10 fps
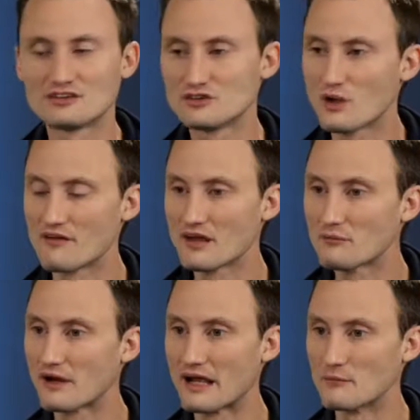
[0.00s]
that you have
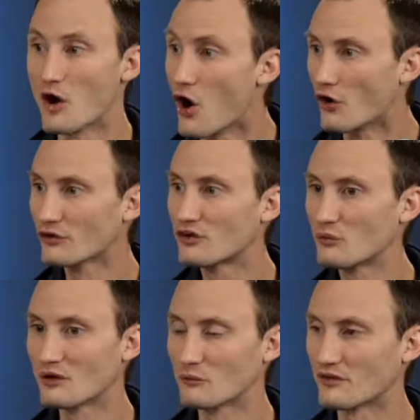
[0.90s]
Abraham
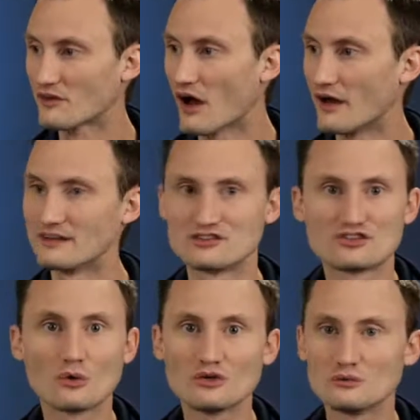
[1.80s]
arguing with God is
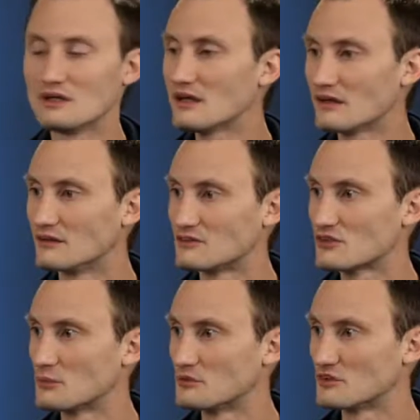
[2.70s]
so unique in the
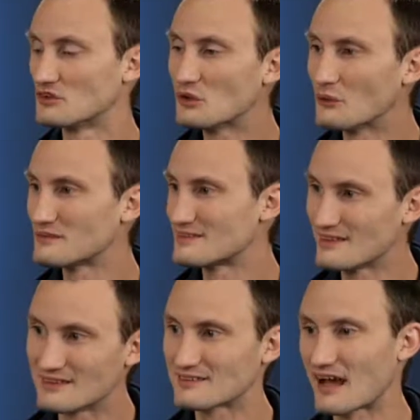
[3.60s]
scriptures. You don't see
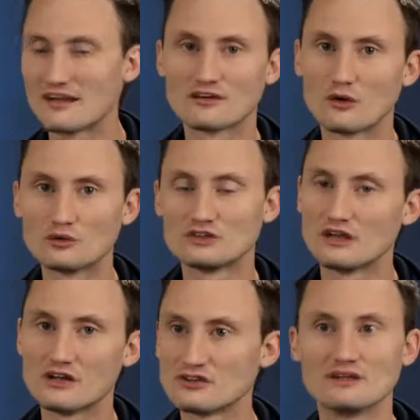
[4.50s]
this kind of
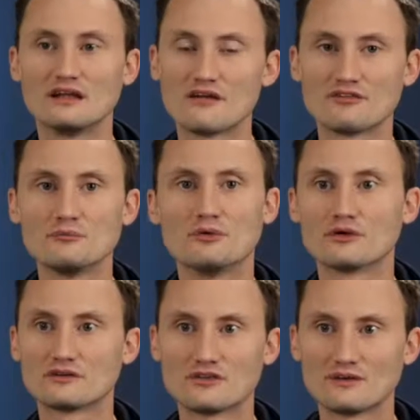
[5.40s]
negotiation in every
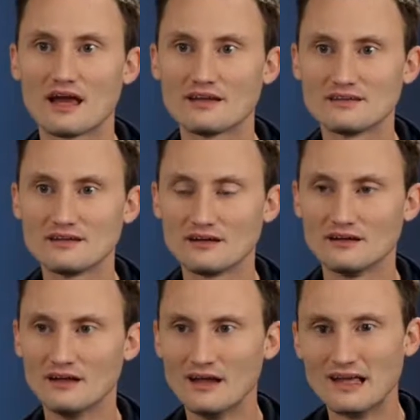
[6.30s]
book. So the idea
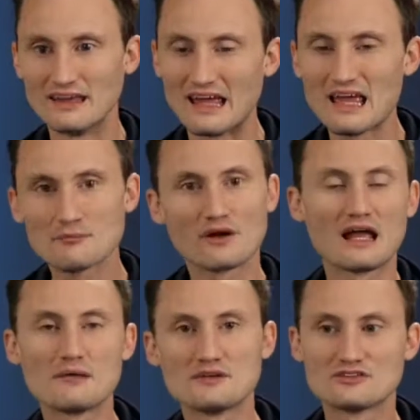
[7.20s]
that
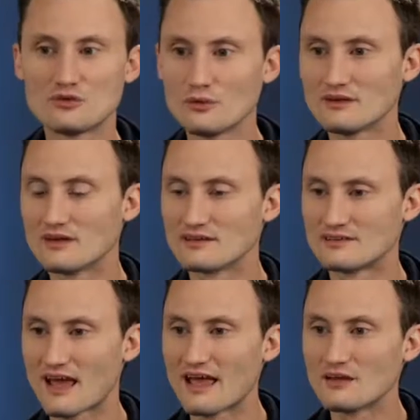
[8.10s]
Abraham is doing this,
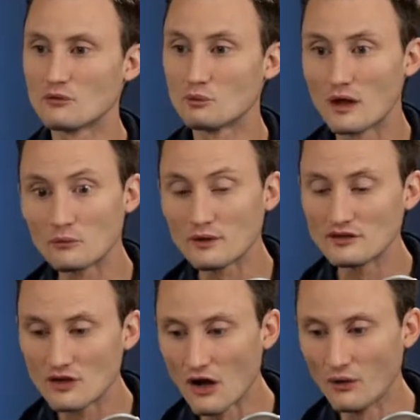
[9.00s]
and when we
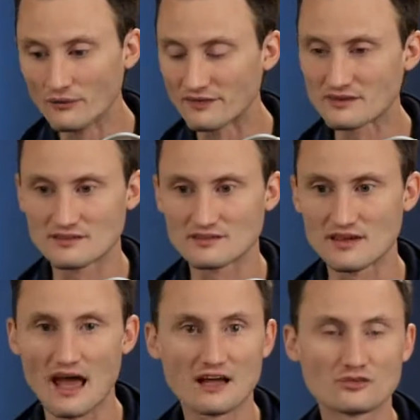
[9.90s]
know that this is
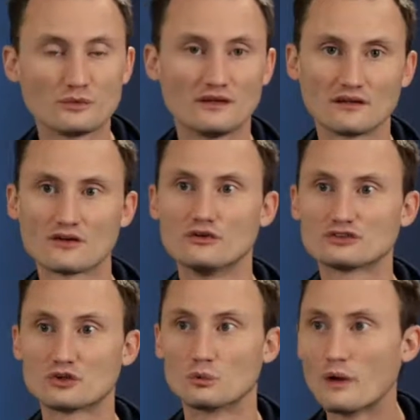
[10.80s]
cast within a
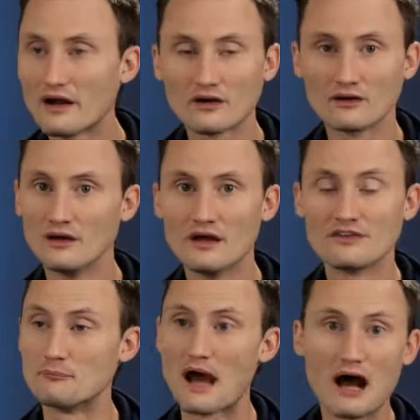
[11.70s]
culture where
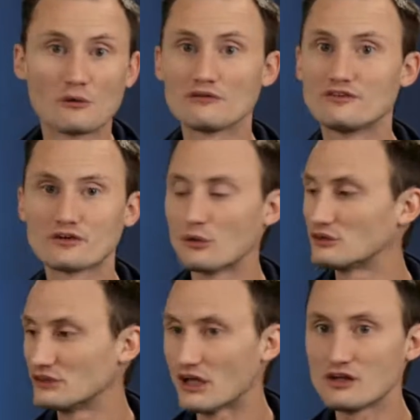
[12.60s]
the power of
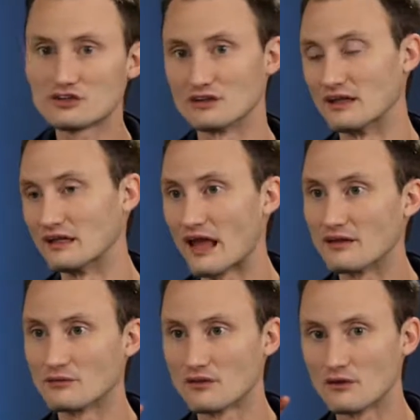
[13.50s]
negotiation
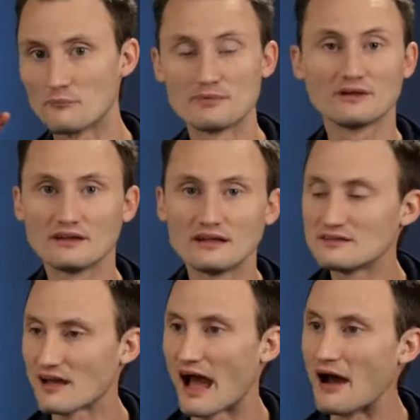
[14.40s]
and the ability
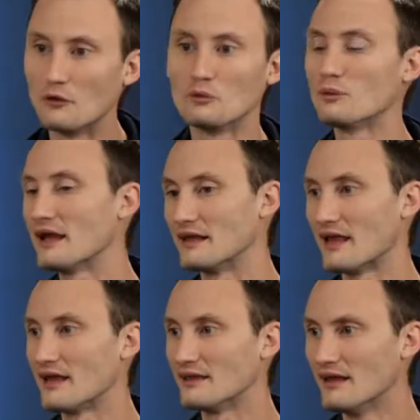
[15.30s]
to outwit
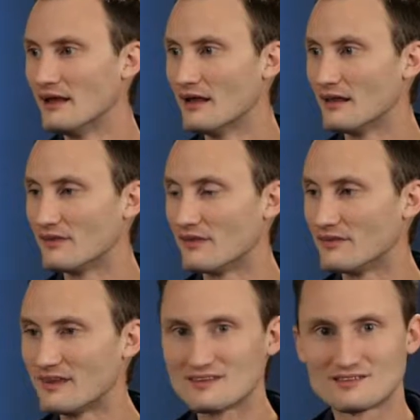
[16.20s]
and
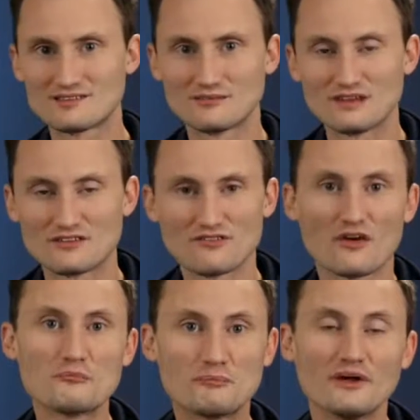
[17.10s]
this
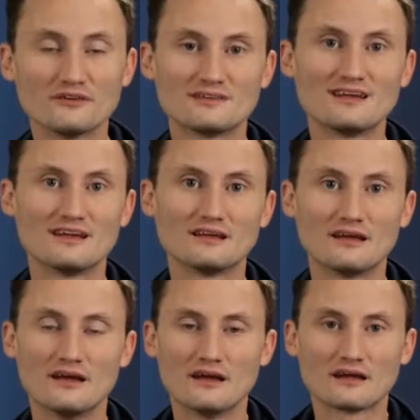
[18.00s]
very built-in
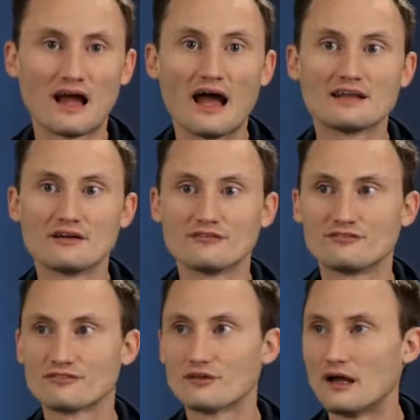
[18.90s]
kind
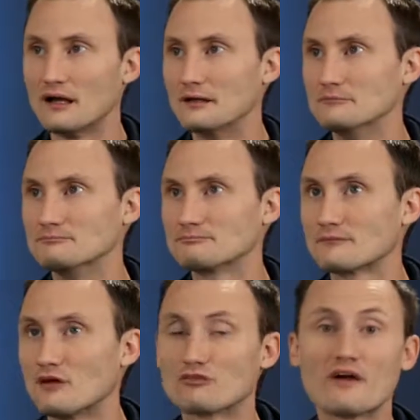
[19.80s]
of
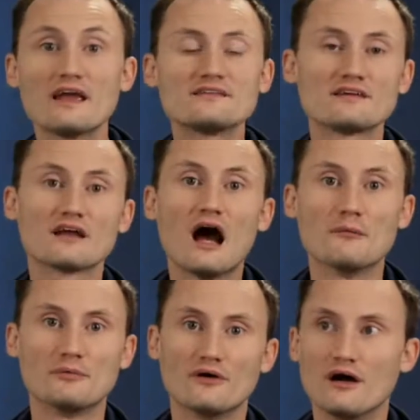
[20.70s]
raising
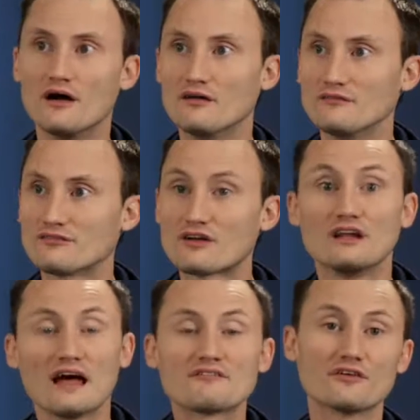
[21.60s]
up of
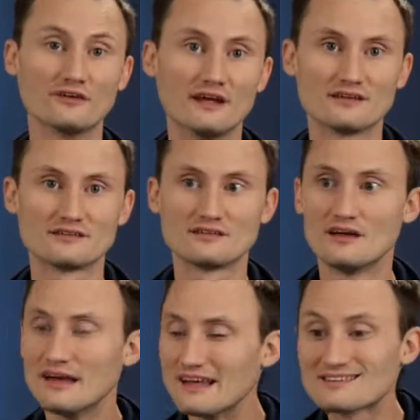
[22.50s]
cleverness
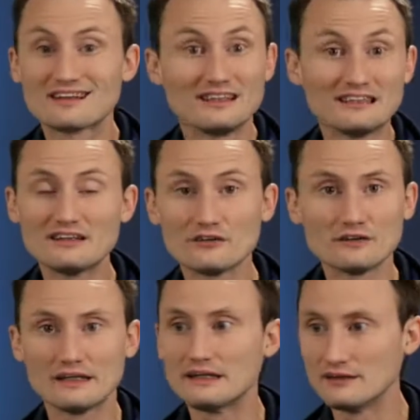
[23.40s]
is
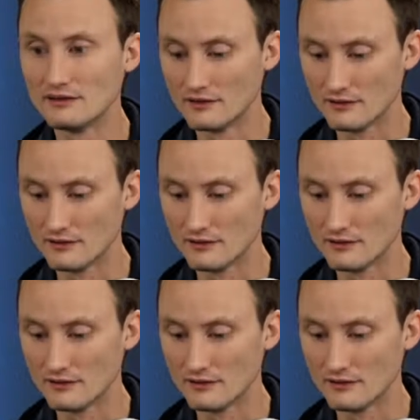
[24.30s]
clearly